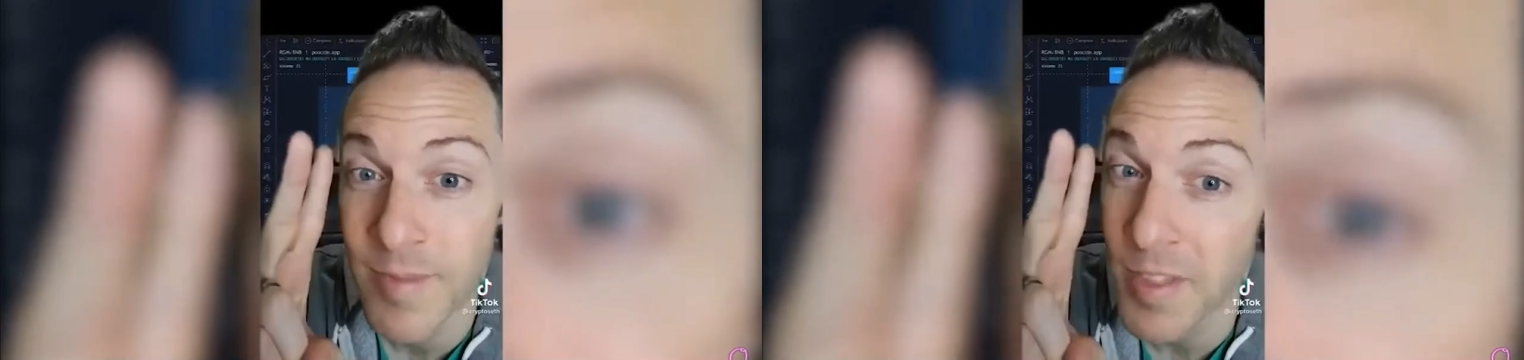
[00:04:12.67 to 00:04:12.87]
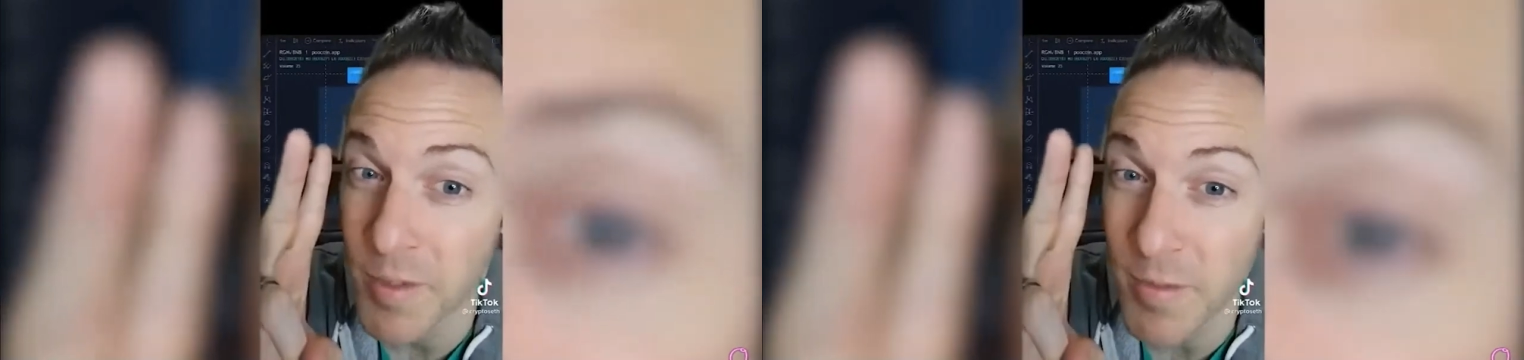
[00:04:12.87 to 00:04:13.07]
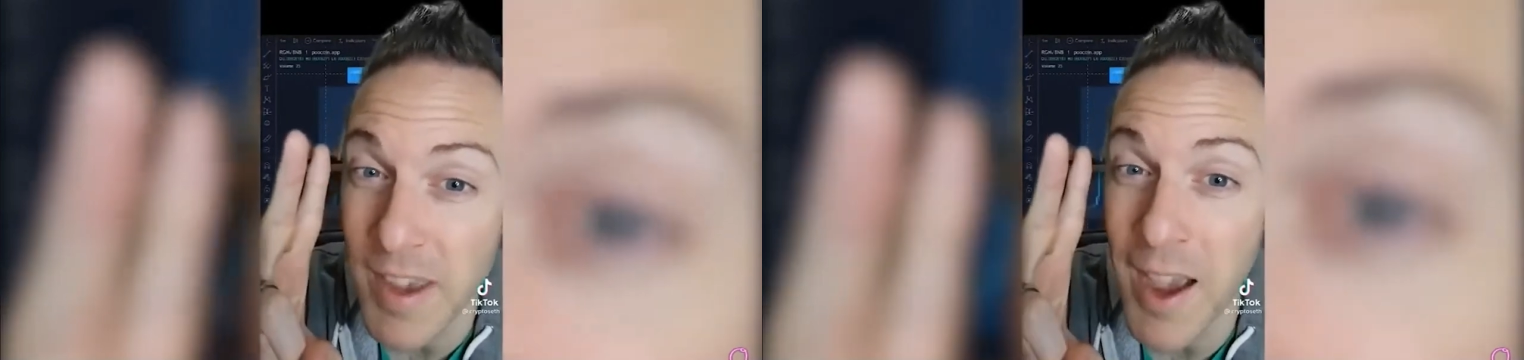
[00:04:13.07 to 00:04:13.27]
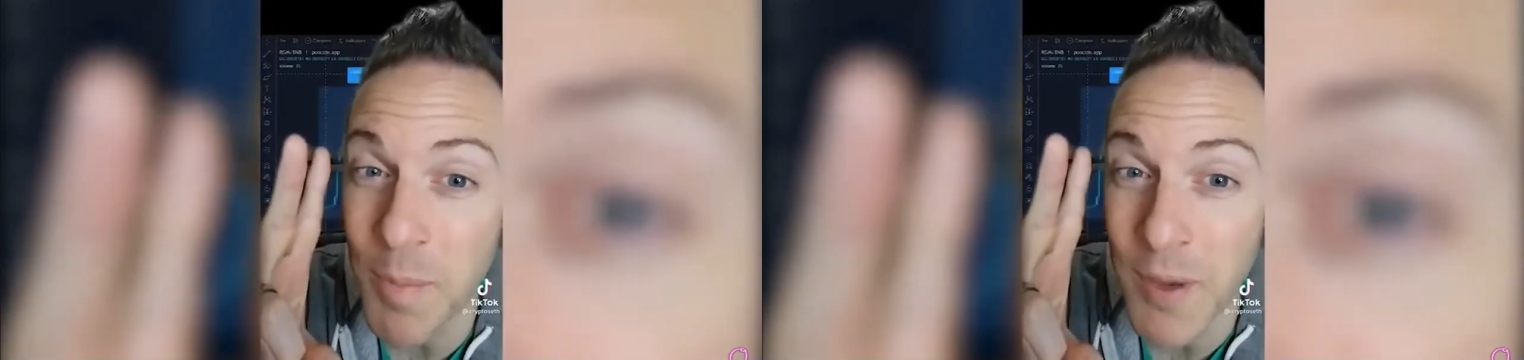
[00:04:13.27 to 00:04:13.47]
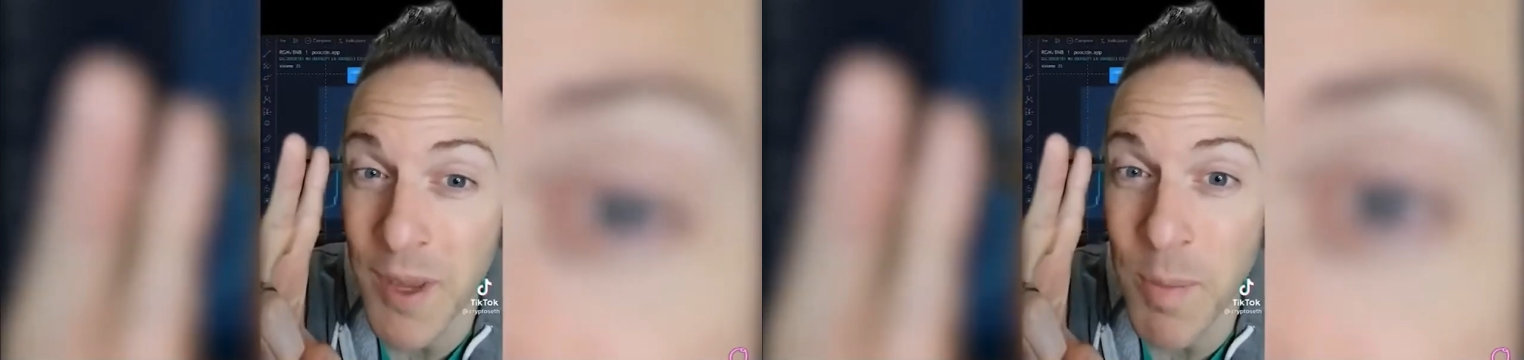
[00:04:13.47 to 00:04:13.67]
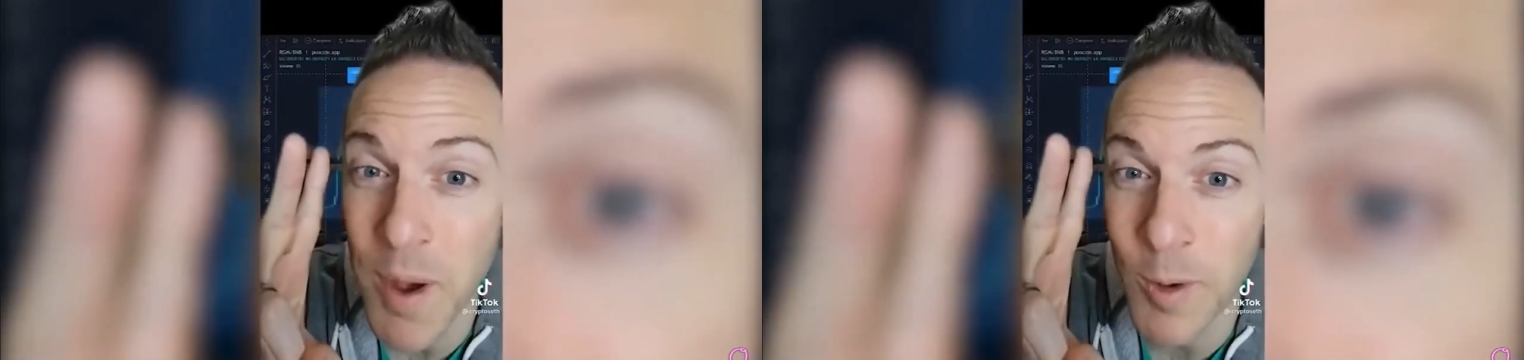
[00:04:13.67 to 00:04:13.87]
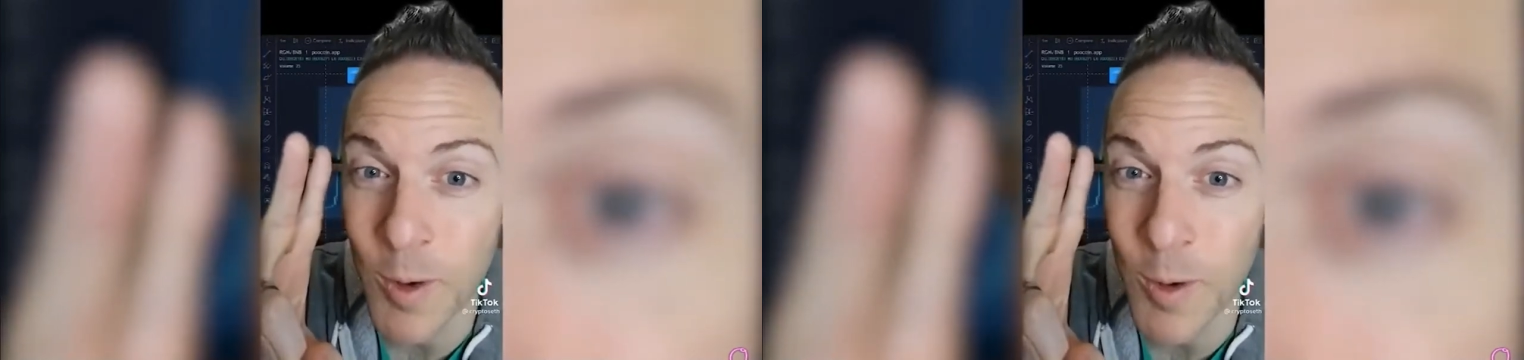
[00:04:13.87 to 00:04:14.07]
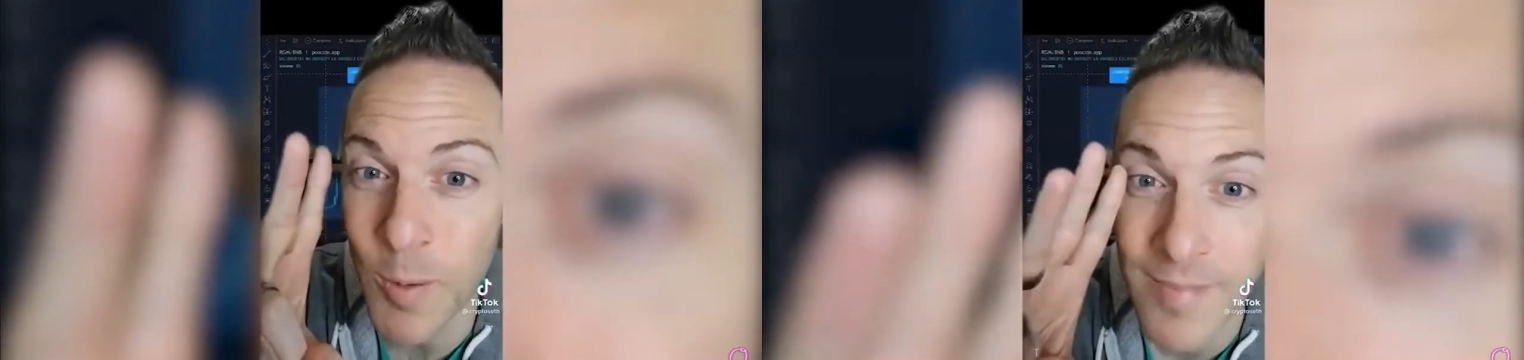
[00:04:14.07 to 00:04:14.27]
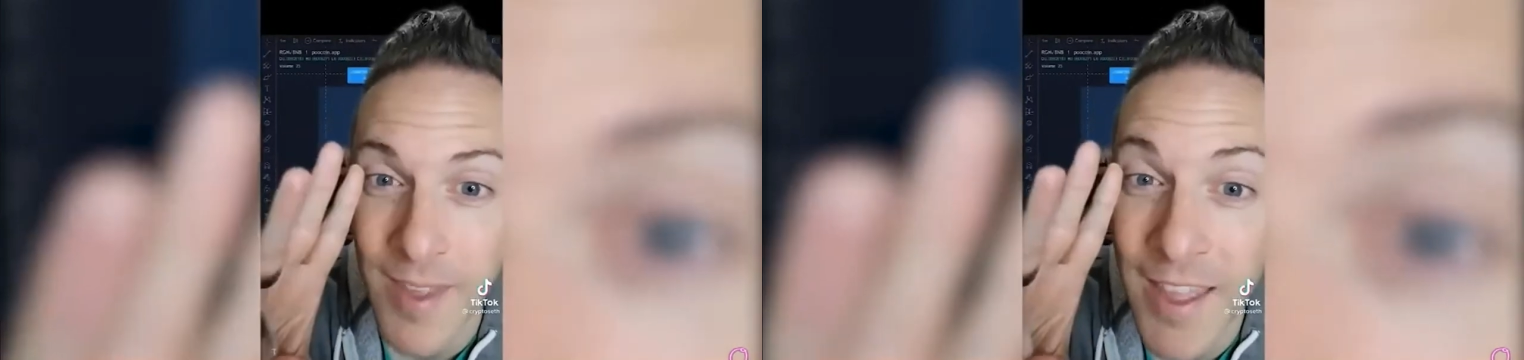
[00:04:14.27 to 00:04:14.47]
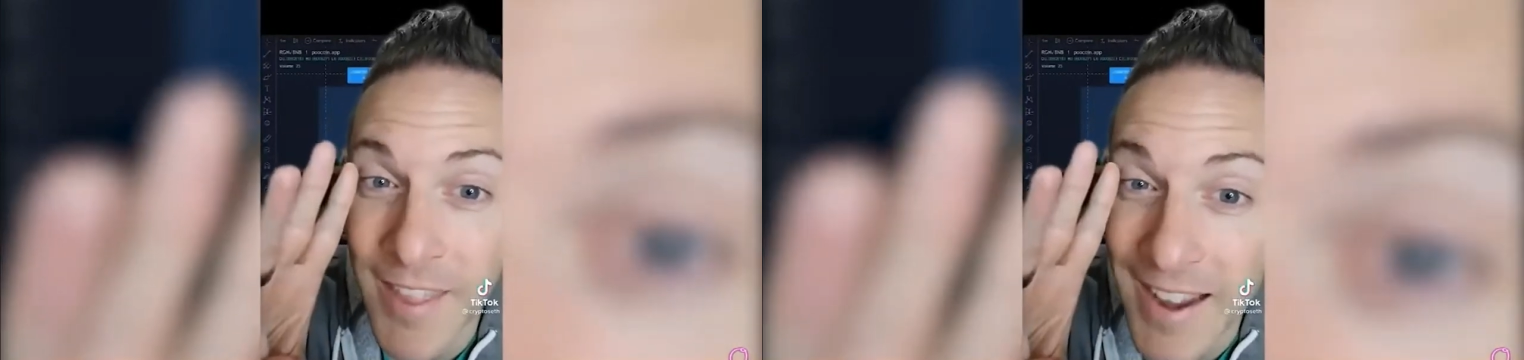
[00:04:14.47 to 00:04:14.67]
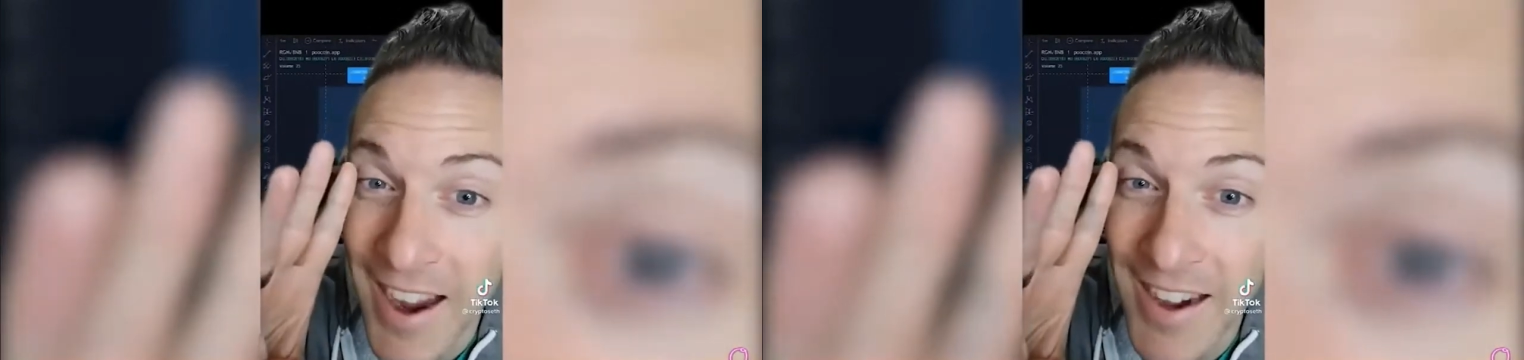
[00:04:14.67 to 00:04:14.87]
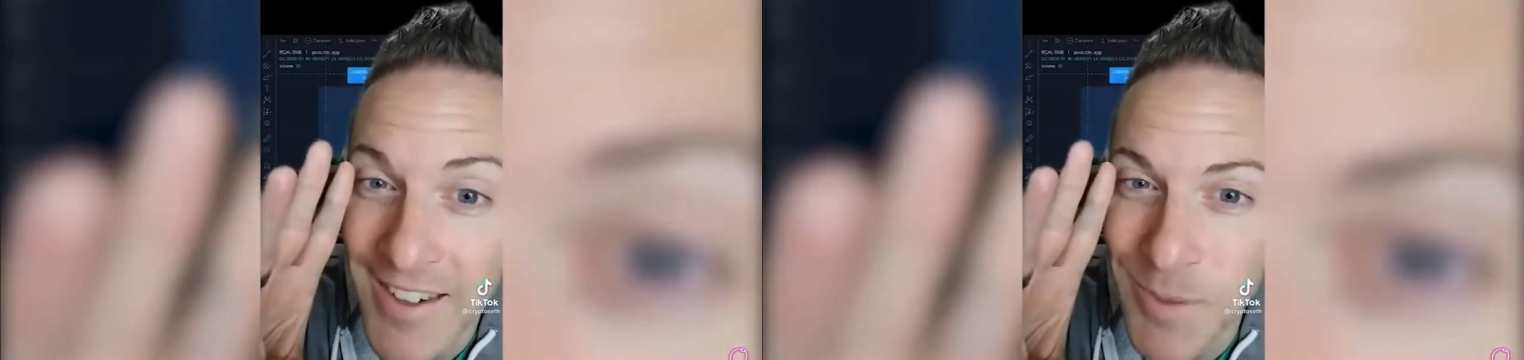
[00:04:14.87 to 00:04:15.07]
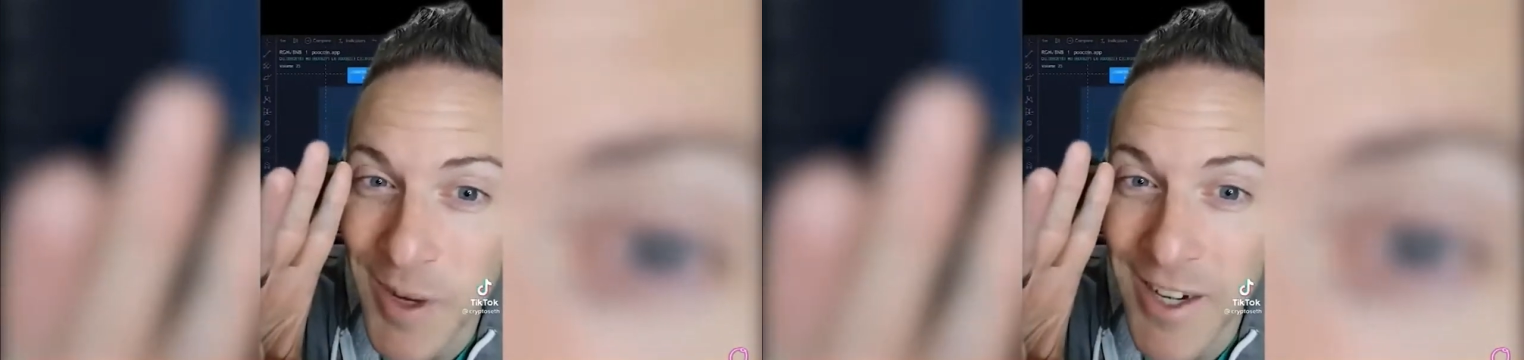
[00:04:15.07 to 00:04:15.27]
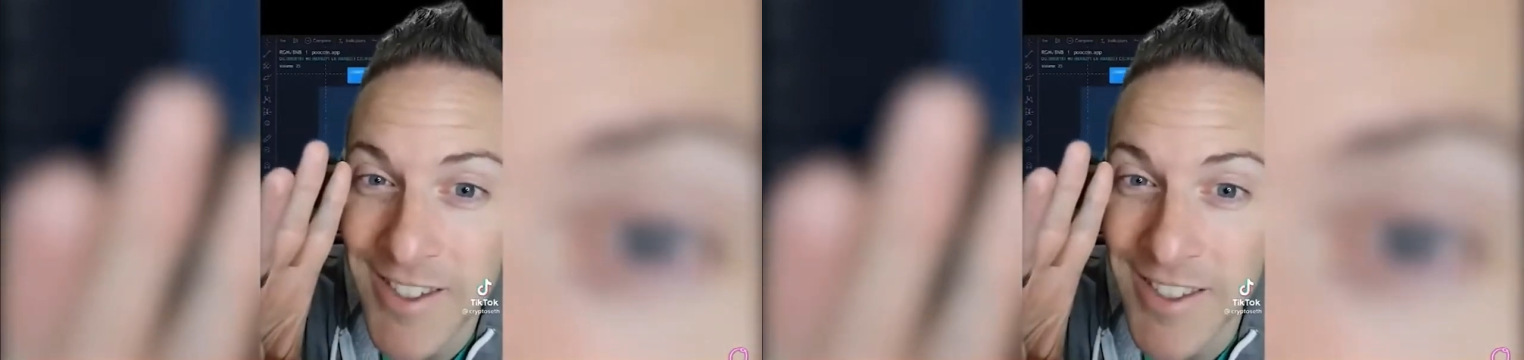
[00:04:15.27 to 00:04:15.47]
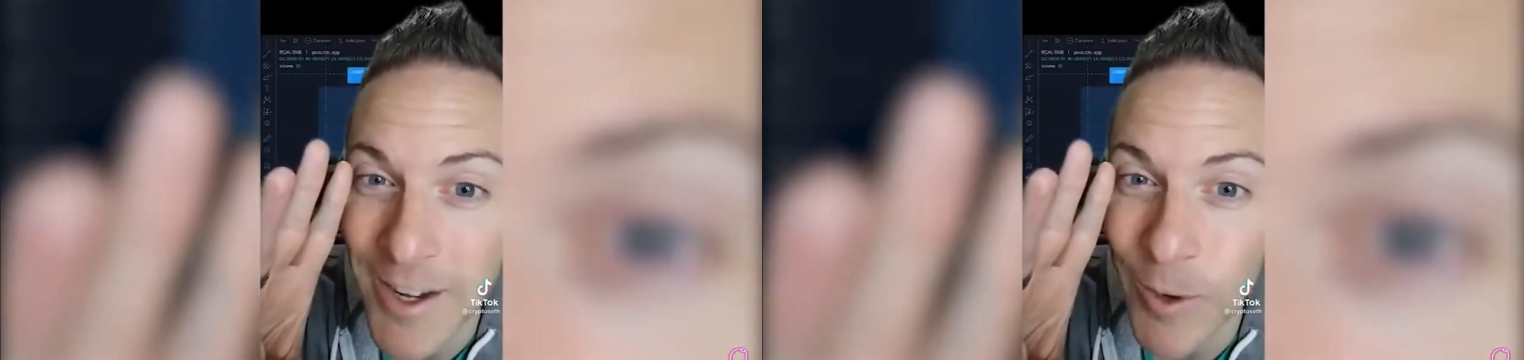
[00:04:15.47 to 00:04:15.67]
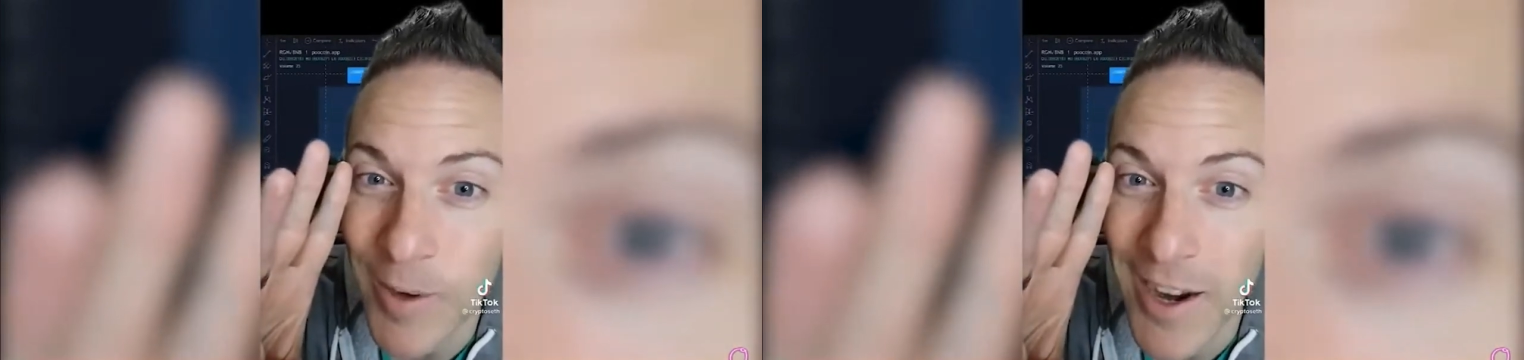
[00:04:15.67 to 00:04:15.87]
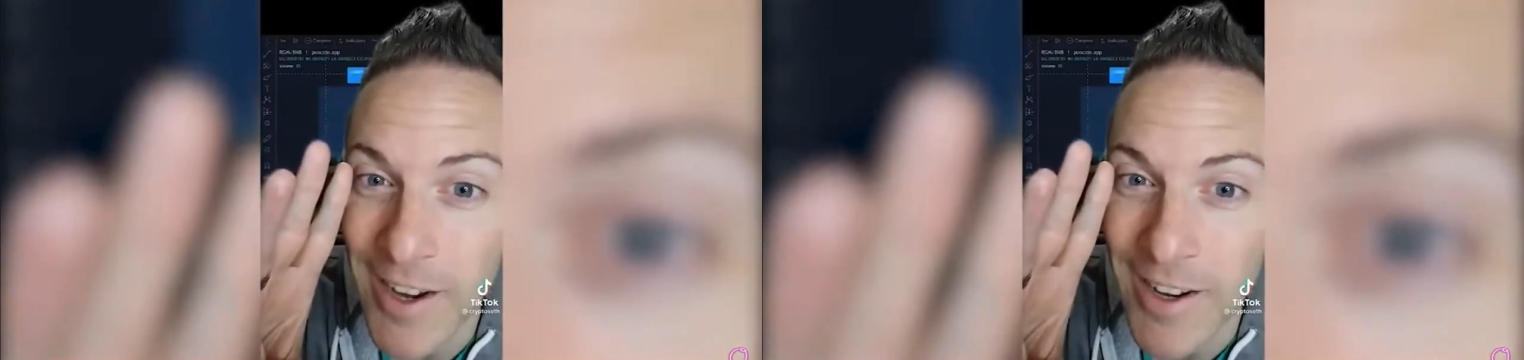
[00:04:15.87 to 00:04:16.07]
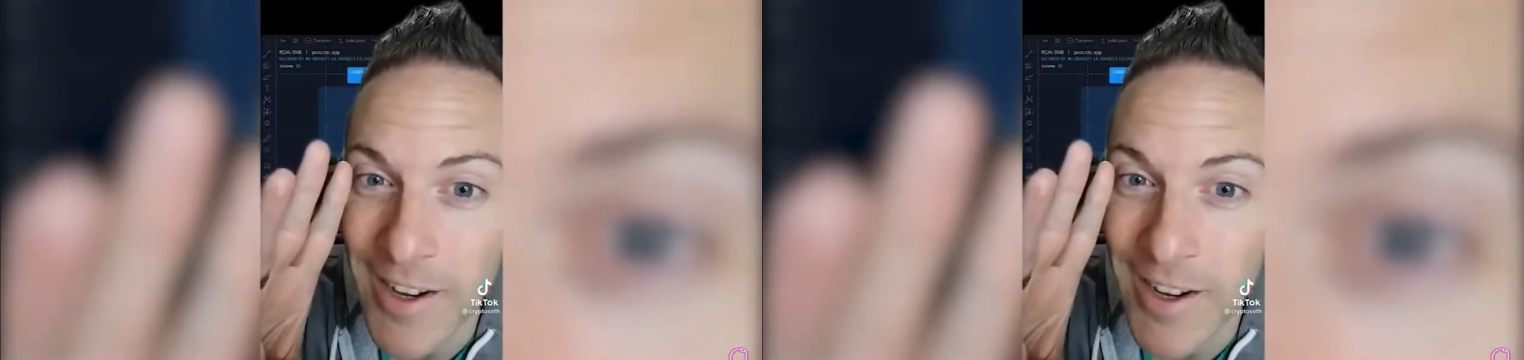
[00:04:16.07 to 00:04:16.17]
the VIP pump group, and the guy and his buddies that created